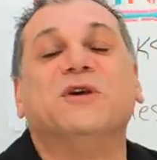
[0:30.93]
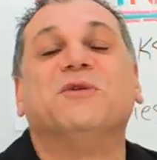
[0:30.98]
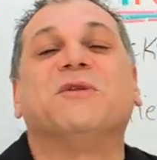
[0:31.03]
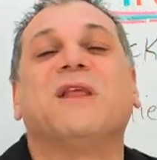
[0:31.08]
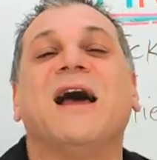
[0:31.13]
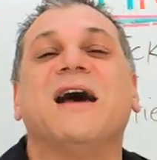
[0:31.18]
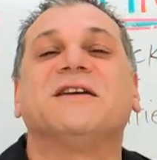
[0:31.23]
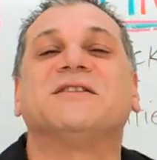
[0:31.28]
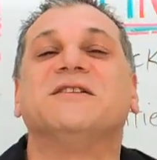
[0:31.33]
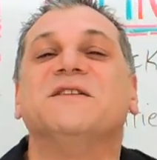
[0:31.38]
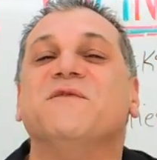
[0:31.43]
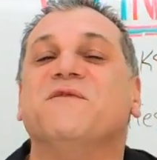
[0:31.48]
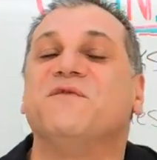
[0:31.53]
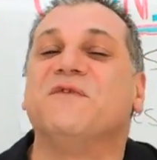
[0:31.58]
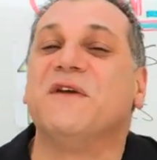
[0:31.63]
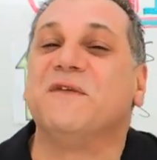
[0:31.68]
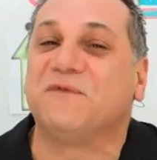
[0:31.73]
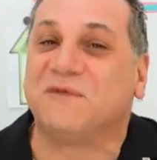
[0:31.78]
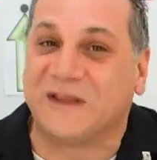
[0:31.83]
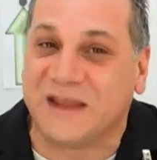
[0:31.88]
two thousand
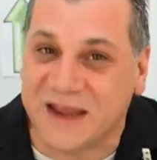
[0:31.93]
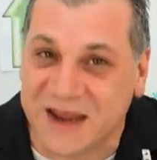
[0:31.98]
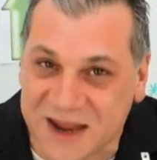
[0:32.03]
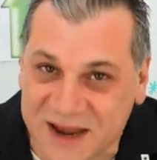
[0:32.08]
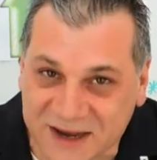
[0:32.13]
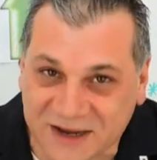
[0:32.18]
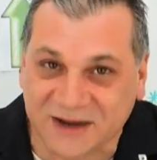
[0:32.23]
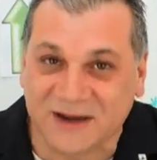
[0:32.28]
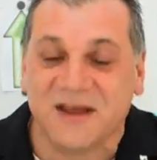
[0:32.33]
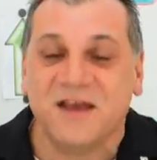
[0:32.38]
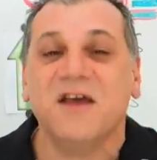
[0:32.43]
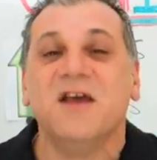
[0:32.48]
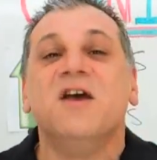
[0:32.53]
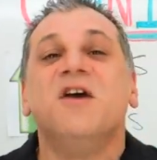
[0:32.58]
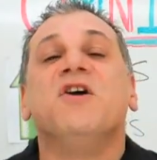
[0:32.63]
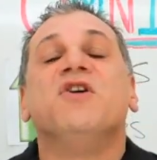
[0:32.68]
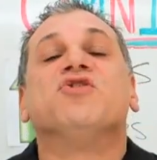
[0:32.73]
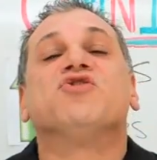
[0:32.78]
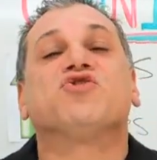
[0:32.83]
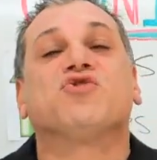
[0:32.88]
fifteen.
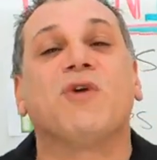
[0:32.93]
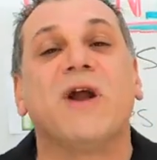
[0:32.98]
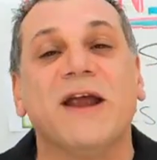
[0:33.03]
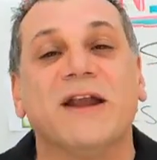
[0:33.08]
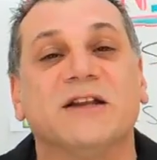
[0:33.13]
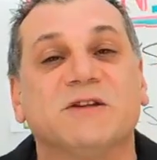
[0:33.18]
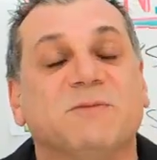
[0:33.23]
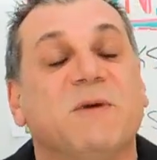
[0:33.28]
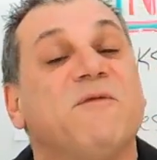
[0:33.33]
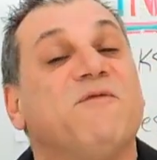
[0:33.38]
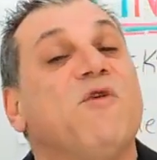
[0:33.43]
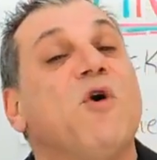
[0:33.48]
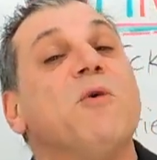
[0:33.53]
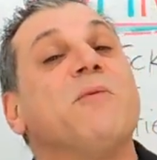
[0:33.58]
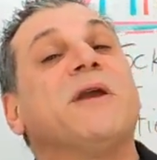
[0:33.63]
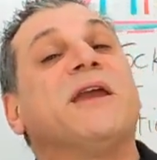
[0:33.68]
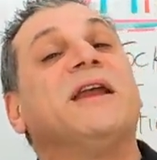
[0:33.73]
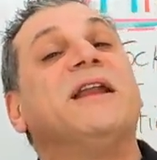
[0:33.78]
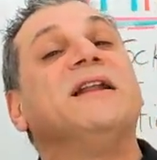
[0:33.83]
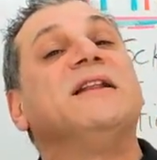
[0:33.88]
Traders, before
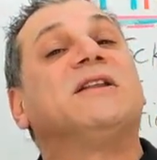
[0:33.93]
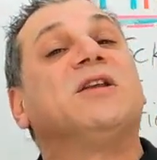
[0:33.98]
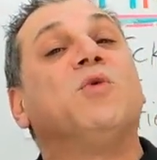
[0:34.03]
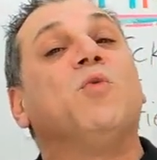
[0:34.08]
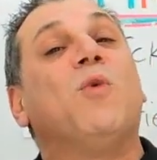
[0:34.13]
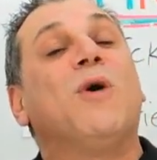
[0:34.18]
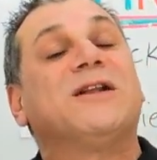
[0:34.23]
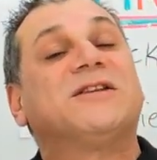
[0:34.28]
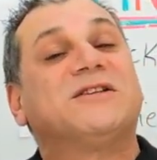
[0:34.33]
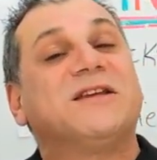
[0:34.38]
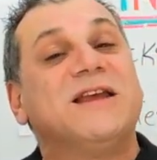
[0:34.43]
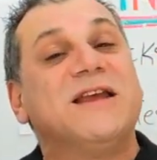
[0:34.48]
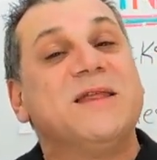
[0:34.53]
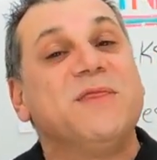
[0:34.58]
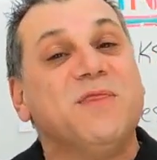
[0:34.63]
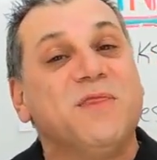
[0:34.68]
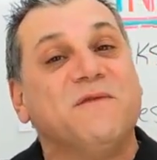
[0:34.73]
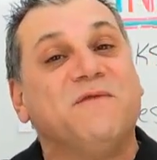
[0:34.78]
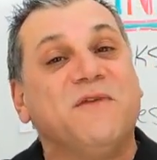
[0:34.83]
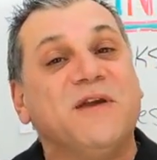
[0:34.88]
we get into what's
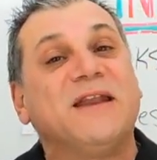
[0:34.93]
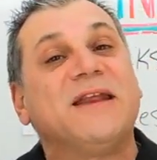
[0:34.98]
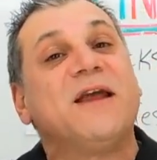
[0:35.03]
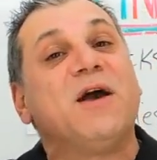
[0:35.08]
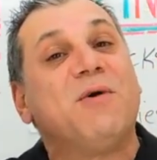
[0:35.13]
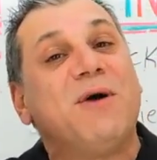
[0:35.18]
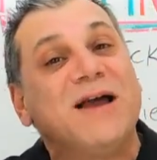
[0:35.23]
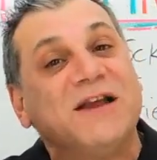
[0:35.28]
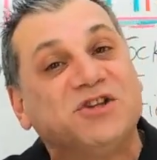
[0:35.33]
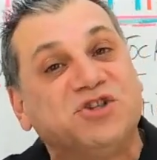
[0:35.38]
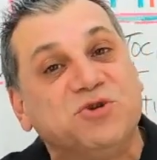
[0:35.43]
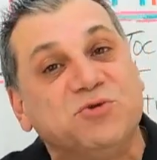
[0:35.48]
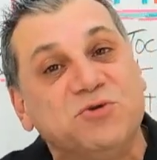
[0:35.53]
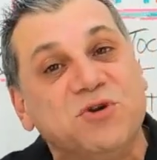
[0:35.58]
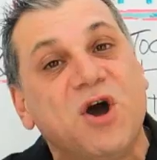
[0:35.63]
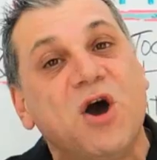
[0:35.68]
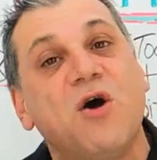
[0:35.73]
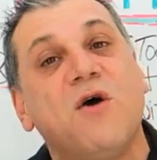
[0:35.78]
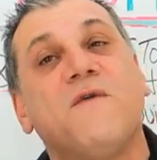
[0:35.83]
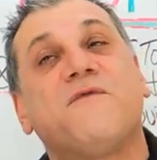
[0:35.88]
in the video, as you
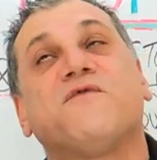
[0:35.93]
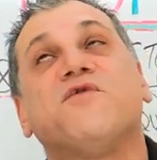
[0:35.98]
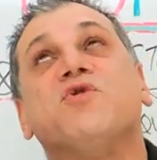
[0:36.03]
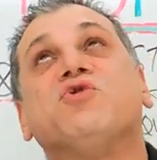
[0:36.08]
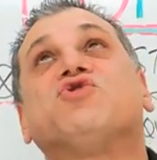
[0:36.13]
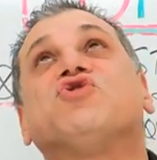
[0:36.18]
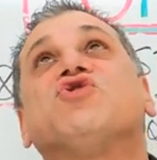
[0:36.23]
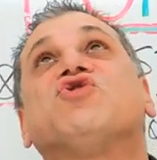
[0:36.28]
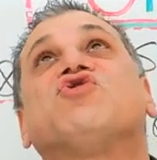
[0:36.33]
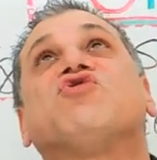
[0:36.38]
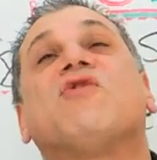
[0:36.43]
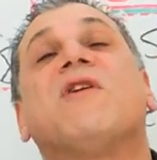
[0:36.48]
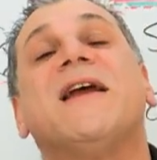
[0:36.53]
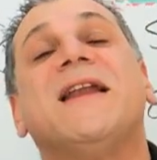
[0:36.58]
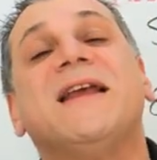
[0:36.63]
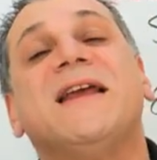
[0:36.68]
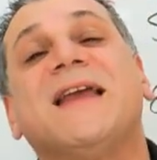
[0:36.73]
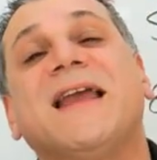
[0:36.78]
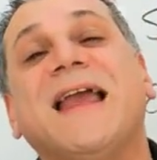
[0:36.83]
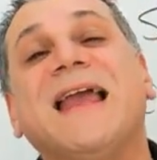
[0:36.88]
know, futures
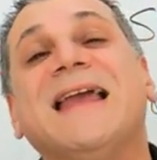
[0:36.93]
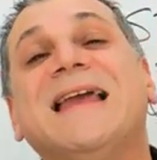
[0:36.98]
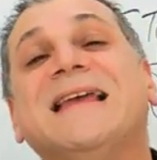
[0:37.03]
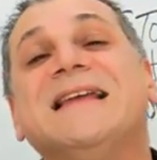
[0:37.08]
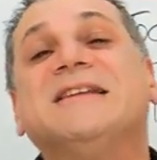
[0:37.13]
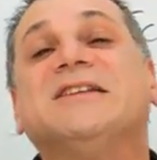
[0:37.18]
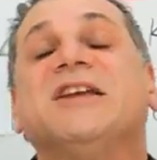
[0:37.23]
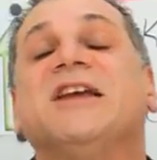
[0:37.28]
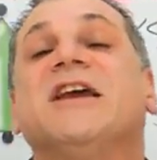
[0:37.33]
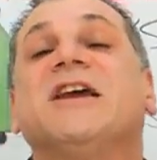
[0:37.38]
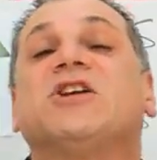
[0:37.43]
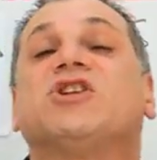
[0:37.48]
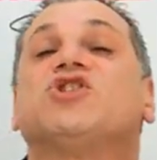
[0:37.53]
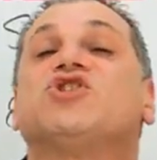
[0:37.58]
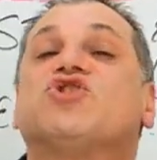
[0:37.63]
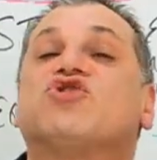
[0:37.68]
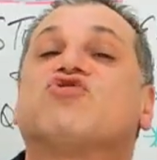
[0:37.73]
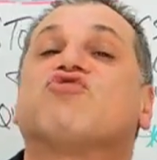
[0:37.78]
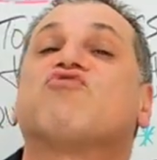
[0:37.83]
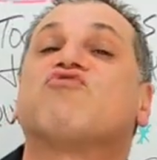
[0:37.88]
trading is
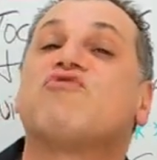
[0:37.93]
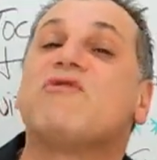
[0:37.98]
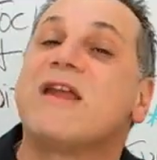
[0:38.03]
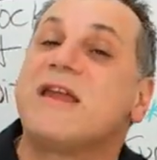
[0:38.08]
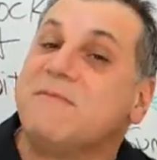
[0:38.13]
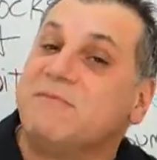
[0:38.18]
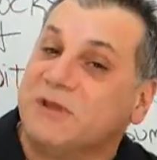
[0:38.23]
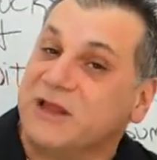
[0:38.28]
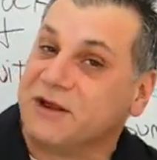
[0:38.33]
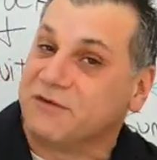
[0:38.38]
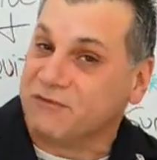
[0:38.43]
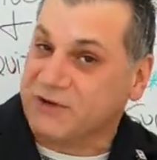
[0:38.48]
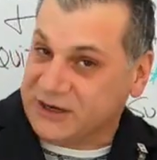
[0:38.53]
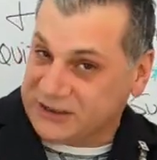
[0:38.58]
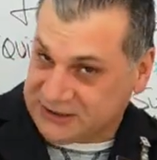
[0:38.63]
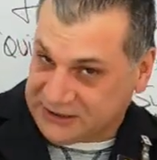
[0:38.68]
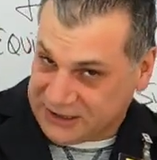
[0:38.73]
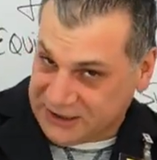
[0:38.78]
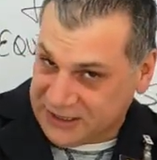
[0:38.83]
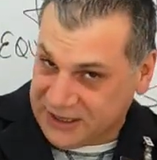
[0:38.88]
extremely
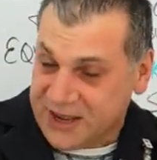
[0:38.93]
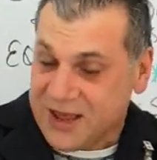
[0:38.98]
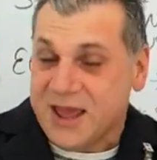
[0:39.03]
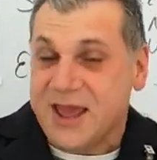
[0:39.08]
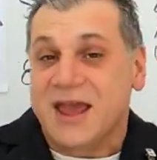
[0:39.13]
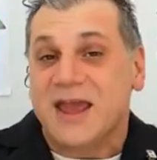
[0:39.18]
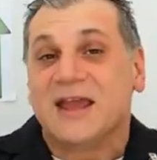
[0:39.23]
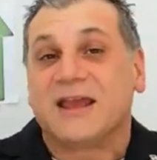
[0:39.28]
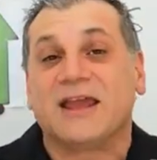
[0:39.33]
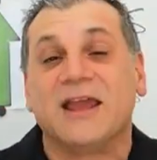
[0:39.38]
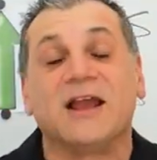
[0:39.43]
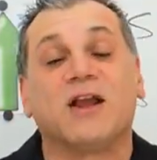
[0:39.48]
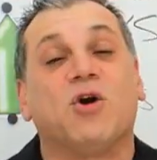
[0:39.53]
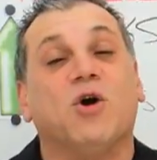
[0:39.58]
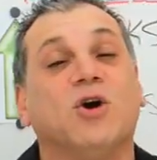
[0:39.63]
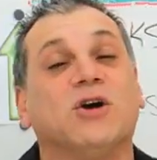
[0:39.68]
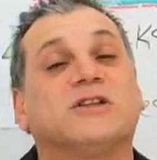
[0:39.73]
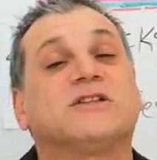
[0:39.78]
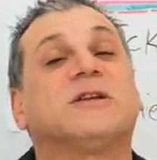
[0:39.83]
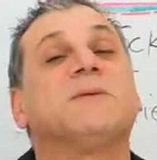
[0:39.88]
risky, can
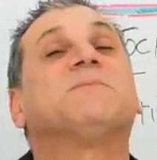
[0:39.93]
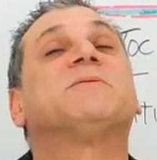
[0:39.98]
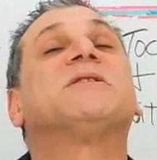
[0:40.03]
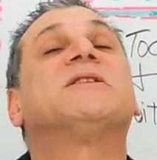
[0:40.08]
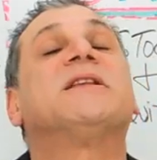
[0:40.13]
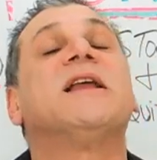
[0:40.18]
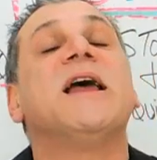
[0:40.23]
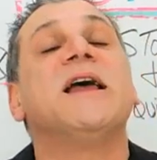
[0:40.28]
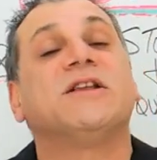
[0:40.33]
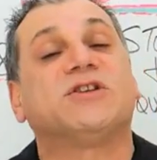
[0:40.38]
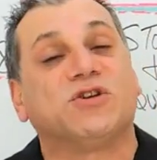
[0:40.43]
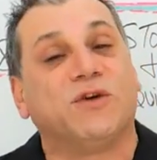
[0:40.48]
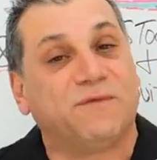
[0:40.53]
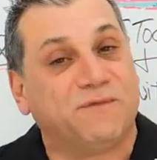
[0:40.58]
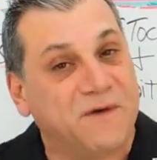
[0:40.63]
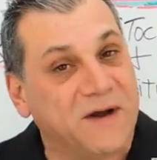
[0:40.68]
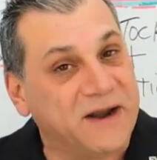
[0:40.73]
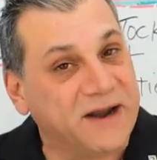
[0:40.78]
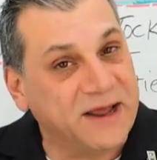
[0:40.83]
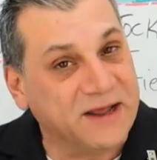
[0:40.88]
cause substantial
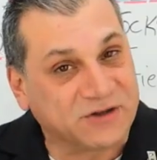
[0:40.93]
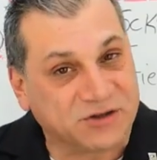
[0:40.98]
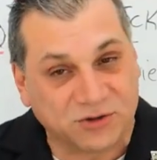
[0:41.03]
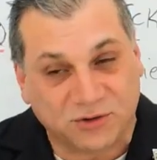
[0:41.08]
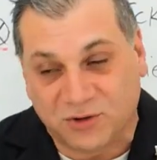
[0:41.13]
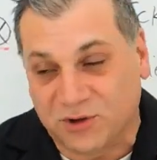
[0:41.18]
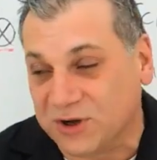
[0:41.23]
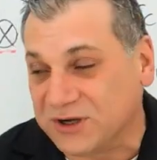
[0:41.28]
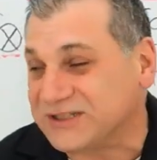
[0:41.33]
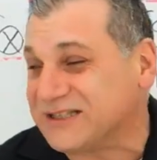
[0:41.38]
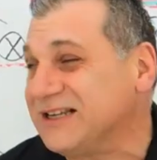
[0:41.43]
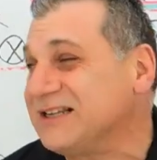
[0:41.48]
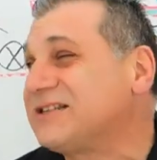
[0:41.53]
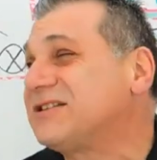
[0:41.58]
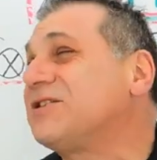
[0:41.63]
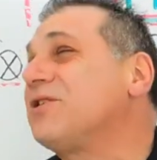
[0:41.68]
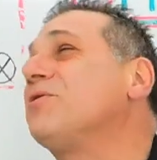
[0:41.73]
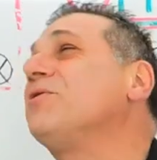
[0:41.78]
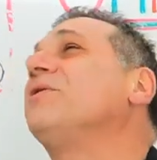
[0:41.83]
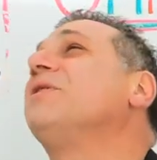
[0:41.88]
financial loss, is
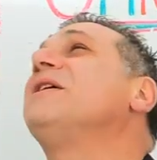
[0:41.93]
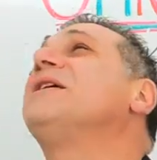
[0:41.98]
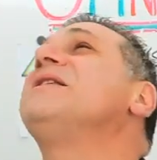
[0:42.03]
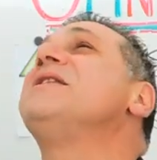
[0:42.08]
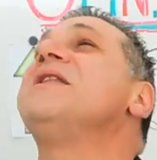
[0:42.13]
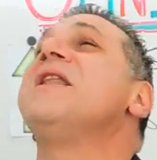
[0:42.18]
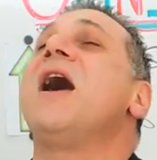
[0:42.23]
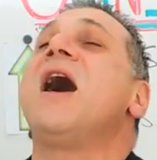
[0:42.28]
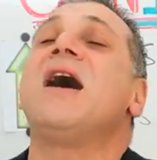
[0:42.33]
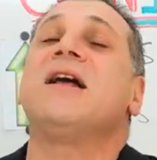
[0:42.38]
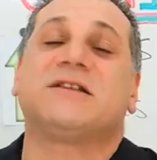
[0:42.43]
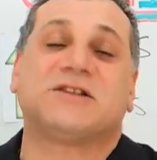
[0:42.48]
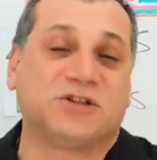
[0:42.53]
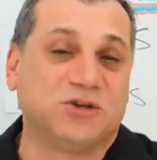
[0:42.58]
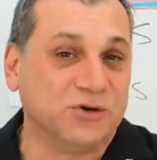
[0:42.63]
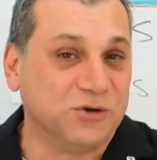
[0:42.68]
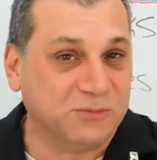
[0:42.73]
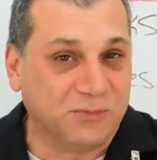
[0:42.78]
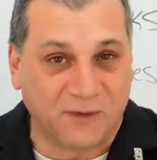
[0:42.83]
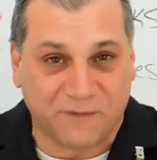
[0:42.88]
certainly not
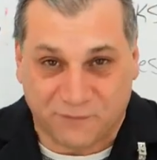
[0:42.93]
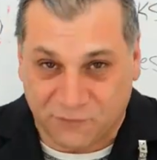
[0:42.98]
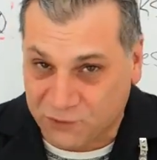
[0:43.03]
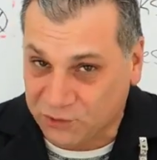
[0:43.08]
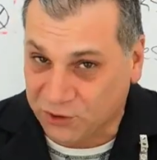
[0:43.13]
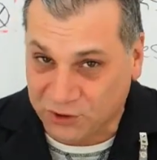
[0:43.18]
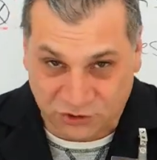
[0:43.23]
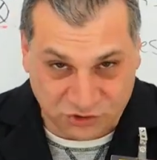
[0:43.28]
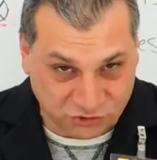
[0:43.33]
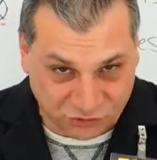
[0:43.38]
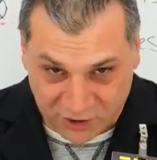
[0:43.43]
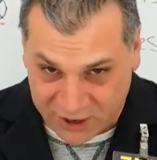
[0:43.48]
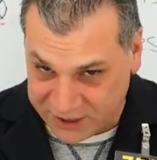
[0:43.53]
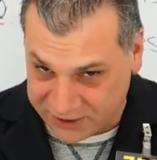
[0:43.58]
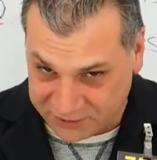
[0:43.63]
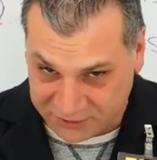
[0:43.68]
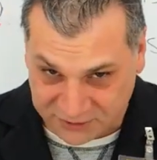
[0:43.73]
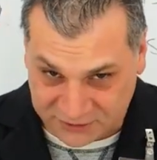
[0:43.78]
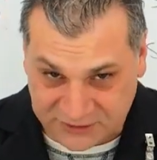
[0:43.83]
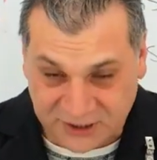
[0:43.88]
suitable for all
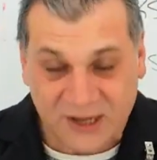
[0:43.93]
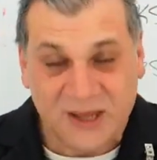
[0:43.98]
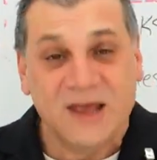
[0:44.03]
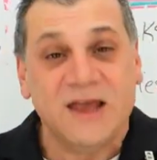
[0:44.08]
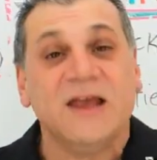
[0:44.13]
traders.